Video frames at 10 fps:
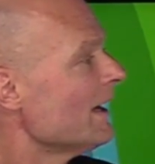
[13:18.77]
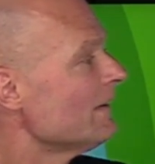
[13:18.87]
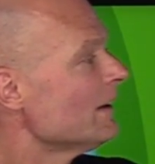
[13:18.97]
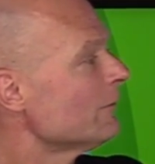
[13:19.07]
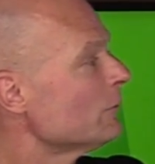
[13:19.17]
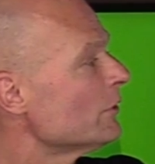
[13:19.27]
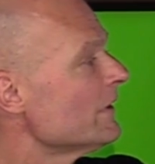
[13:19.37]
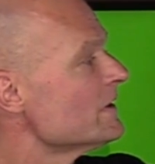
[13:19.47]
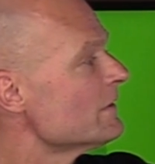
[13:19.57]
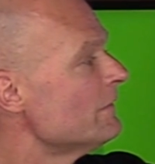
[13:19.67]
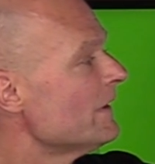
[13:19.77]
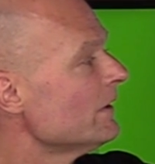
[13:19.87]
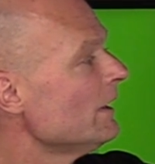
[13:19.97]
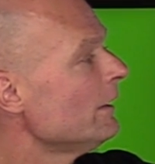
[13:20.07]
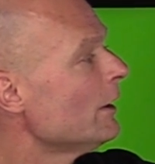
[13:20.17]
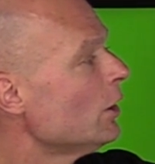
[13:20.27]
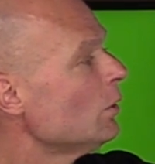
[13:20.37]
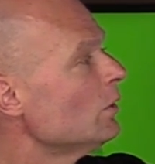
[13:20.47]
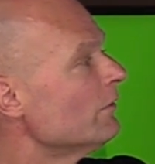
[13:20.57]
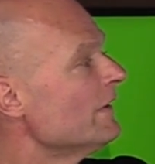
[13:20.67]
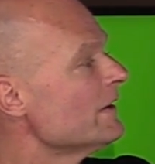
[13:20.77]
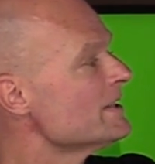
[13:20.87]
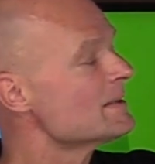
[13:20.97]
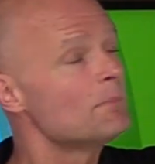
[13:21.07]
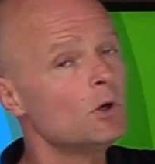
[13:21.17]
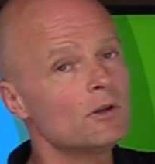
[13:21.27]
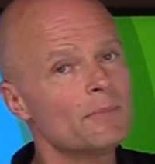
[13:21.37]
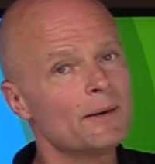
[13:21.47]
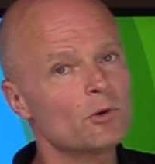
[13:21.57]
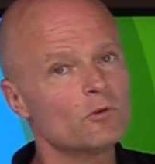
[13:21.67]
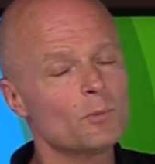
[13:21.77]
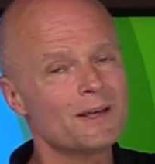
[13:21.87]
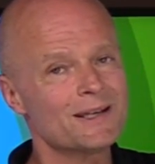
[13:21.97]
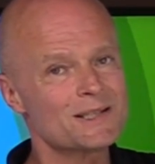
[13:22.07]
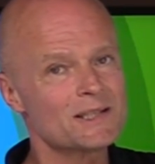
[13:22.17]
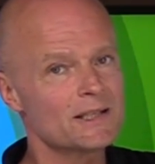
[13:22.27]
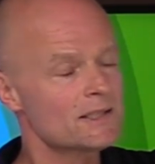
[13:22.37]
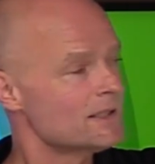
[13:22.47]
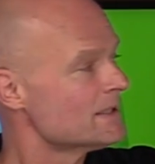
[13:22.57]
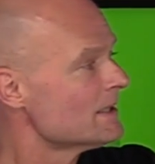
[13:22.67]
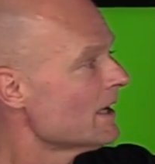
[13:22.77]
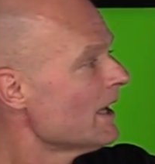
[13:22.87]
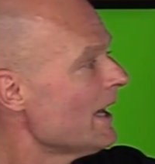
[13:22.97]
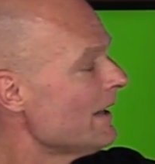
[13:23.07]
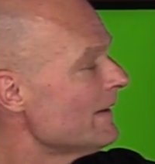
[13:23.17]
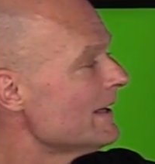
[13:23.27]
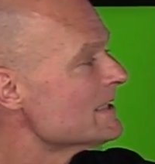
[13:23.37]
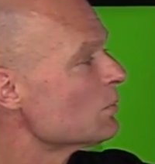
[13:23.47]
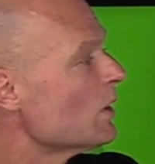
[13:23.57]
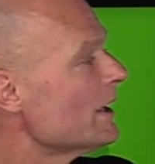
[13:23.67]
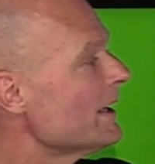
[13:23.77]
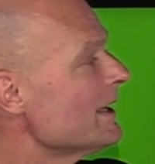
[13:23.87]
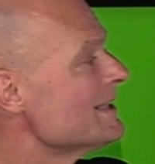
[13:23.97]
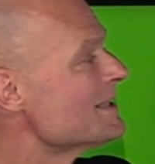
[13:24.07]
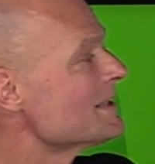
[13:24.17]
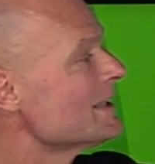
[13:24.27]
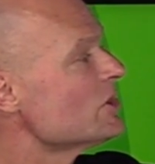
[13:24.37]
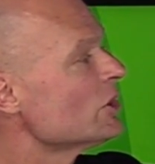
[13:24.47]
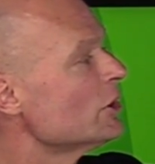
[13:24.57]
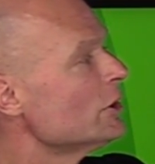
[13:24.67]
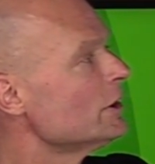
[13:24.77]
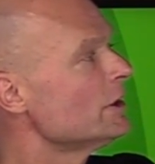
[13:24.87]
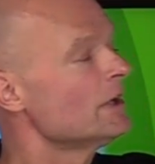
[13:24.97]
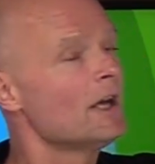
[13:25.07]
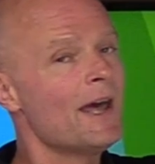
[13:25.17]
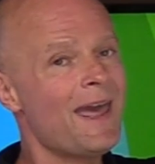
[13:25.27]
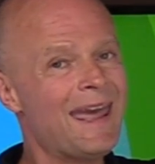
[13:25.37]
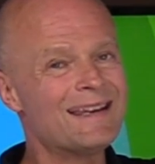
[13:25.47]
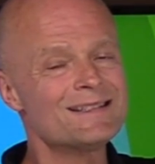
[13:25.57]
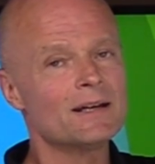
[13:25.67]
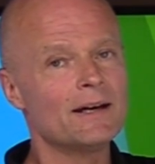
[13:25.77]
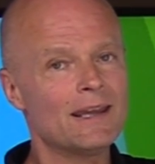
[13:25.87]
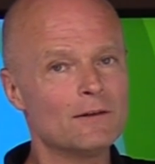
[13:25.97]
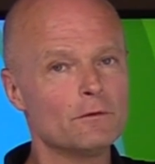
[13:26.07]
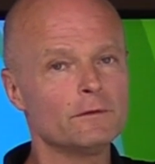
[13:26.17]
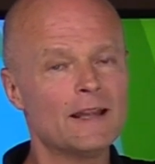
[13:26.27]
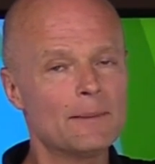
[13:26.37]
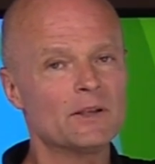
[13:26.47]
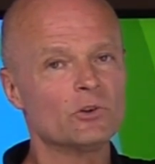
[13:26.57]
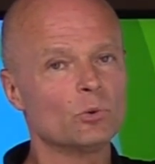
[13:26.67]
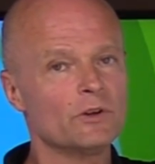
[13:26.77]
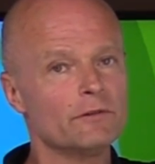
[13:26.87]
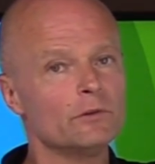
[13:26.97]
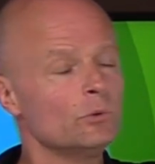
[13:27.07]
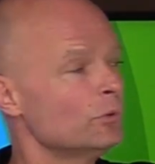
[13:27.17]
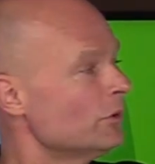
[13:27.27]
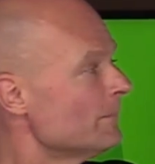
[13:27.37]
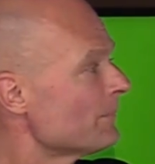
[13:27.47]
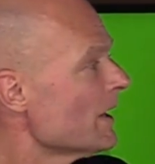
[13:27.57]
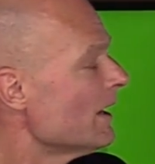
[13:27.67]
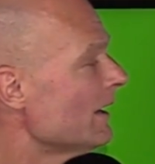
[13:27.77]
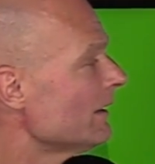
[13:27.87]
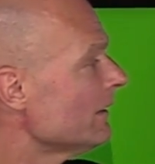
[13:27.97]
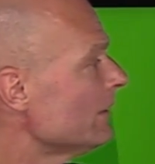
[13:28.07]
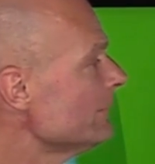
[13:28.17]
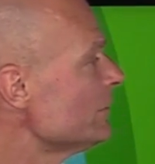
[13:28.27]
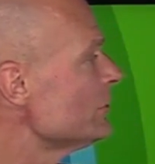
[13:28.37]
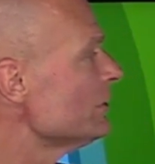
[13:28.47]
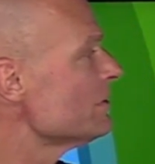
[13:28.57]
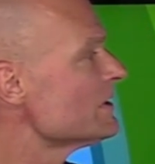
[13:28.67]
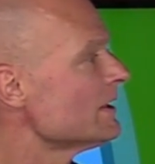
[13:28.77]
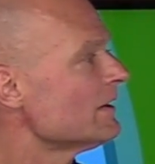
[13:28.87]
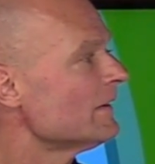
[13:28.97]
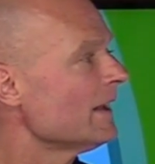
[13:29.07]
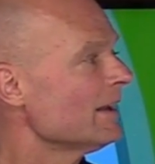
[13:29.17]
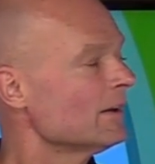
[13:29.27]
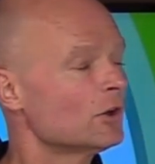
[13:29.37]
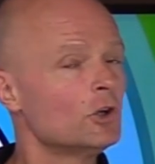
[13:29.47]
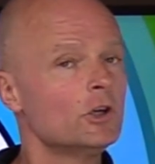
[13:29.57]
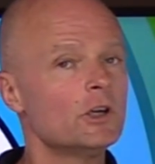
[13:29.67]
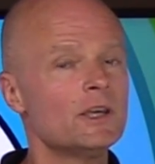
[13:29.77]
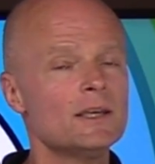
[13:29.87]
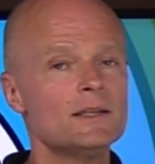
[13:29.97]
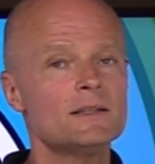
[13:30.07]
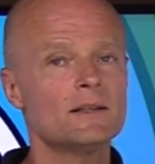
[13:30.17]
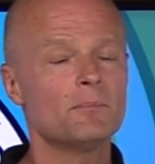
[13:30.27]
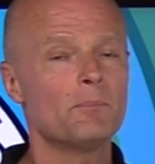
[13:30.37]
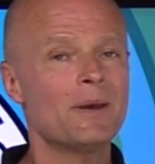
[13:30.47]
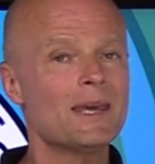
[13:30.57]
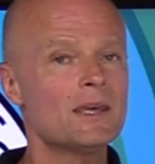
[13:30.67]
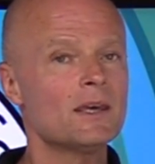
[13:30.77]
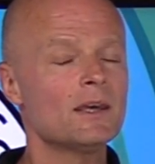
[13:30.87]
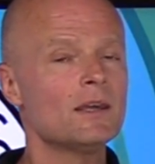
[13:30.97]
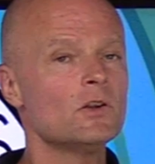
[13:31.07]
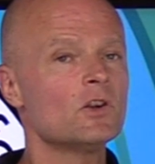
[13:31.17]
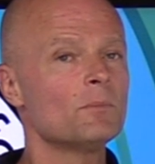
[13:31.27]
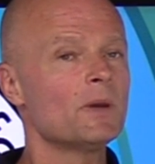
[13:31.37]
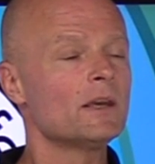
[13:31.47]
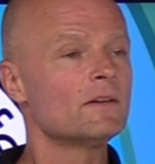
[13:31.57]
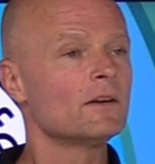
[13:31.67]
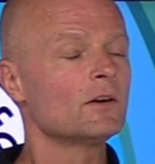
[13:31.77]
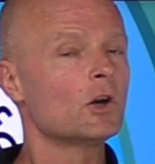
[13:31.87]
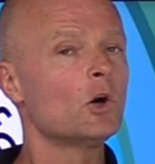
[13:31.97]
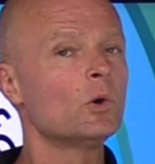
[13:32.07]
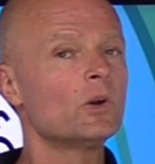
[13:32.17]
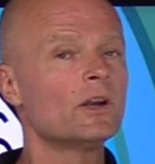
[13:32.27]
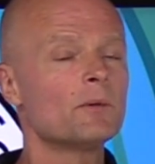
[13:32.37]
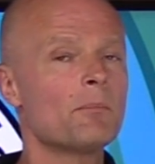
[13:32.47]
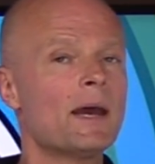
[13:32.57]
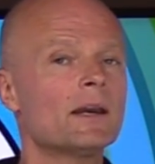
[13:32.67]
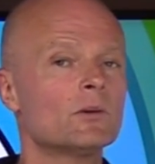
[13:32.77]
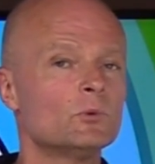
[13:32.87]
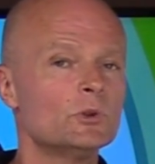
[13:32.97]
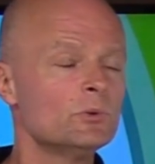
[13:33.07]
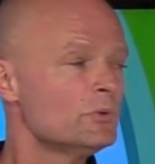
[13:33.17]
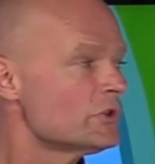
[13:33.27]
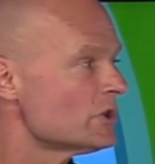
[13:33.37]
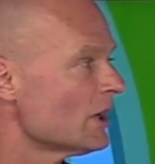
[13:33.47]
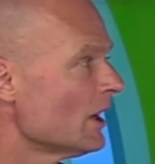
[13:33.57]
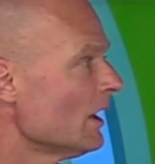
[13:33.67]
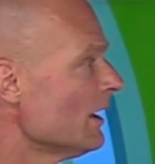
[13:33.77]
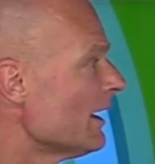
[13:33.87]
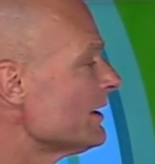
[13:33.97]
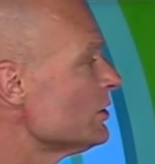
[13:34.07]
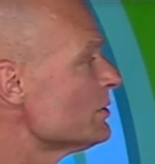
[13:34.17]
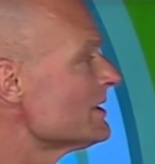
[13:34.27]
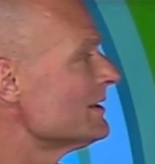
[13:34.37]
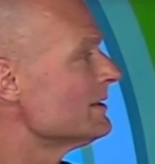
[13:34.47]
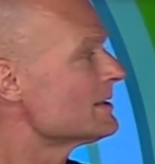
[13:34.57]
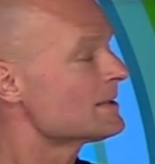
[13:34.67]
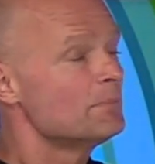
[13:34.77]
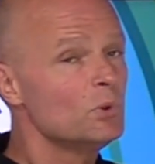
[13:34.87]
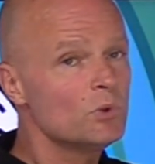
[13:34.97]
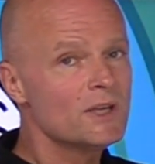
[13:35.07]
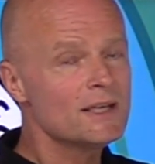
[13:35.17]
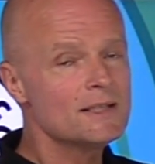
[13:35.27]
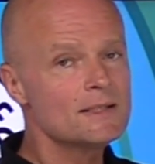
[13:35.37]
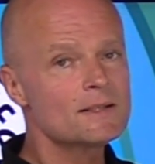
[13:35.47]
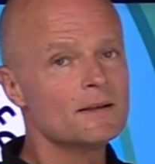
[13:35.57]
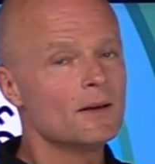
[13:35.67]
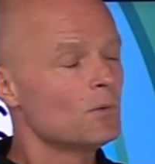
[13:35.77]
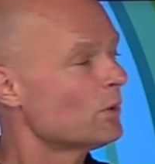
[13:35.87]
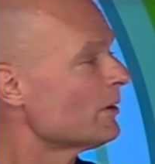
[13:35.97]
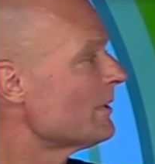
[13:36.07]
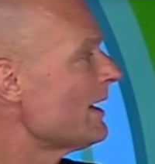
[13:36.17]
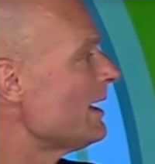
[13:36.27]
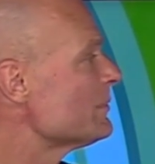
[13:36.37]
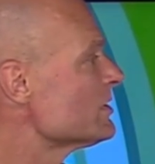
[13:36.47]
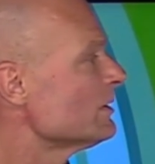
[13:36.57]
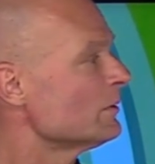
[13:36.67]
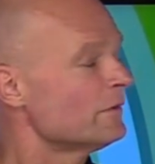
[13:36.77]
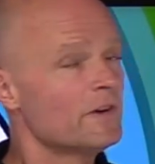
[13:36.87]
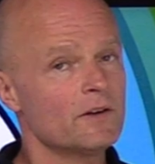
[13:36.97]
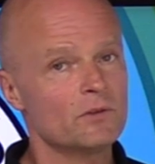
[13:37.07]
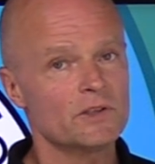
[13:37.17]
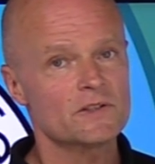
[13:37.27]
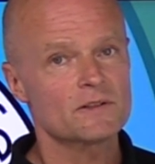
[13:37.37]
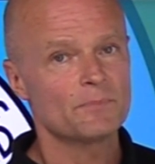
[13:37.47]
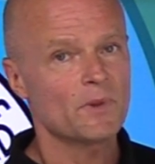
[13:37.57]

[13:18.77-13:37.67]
And therefore, there's a very low, very small amount of omega 6s. And that's why it's such a good anti inflammatory food. I love to use it in cookies, in baking. You can make the coconut macaroons. I use it in smoothies, one of my absolute favorites.